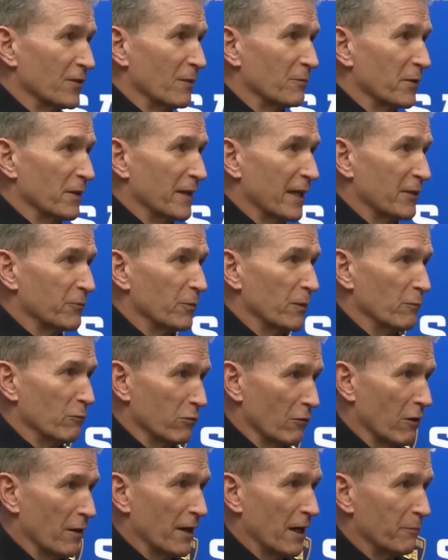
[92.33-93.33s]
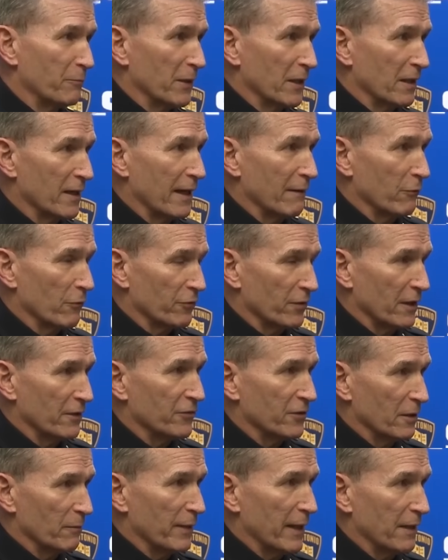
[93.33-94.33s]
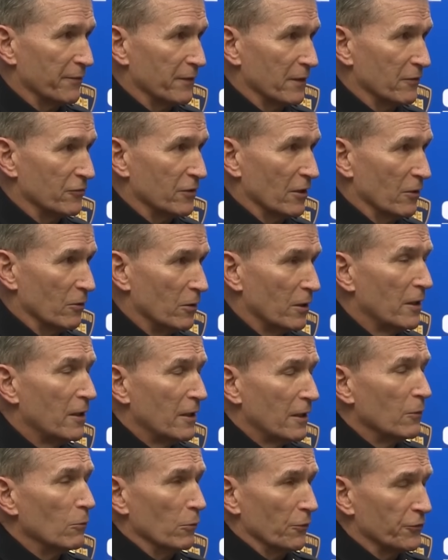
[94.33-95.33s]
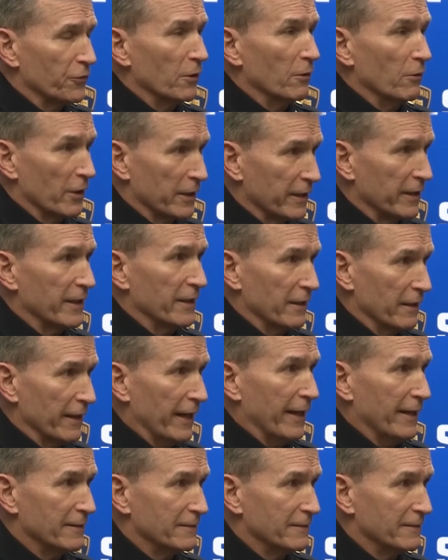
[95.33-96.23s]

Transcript: something that's been brought up in conversation about this, so we're still looking into that.